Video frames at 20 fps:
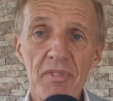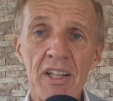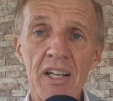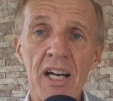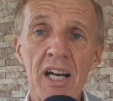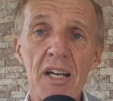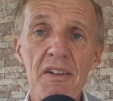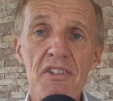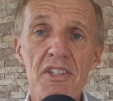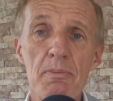
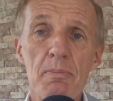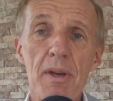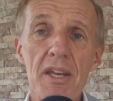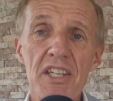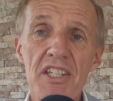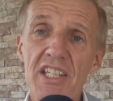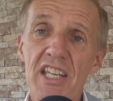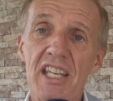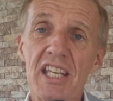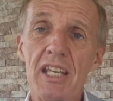IVE's
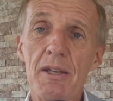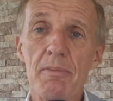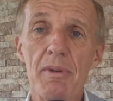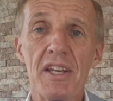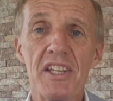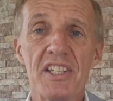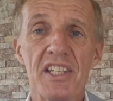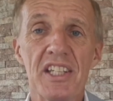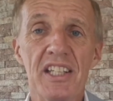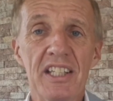EBITDA,
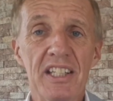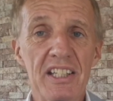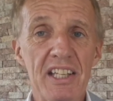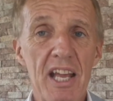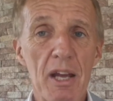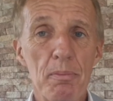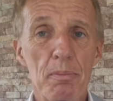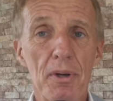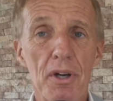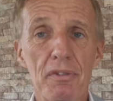EBIT,
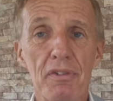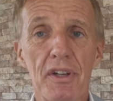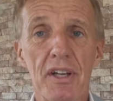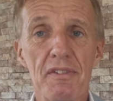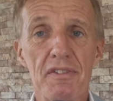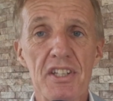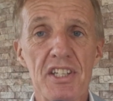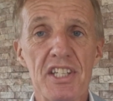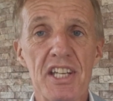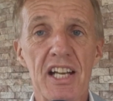net profit
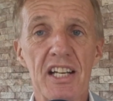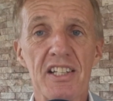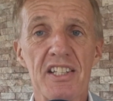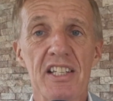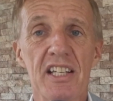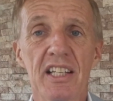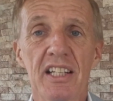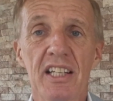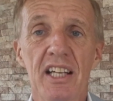after tax